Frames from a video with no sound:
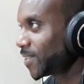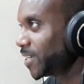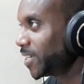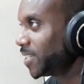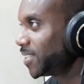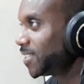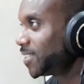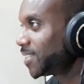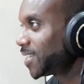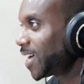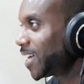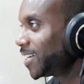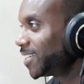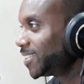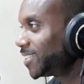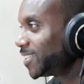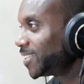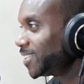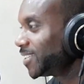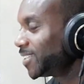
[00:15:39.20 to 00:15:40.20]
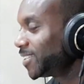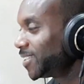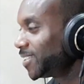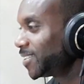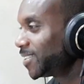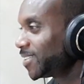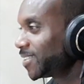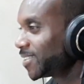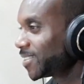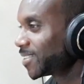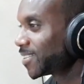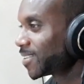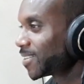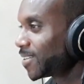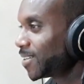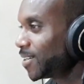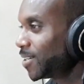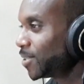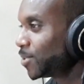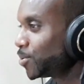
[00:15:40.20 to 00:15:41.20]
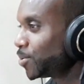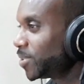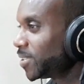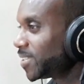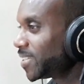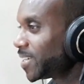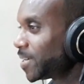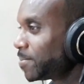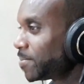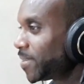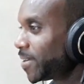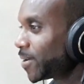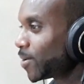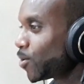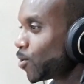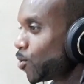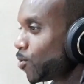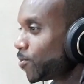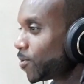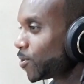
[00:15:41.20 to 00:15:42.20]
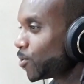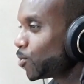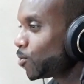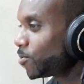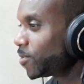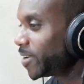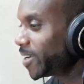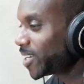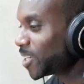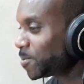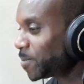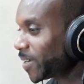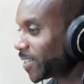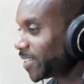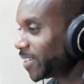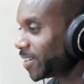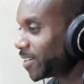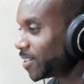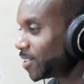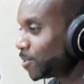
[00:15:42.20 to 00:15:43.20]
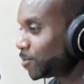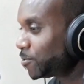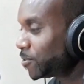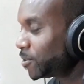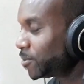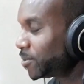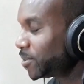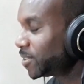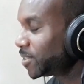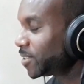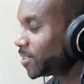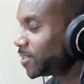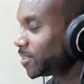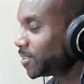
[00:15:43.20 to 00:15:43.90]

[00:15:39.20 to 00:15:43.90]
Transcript: Insanity. Doing the same thing over and over and expecting a different result.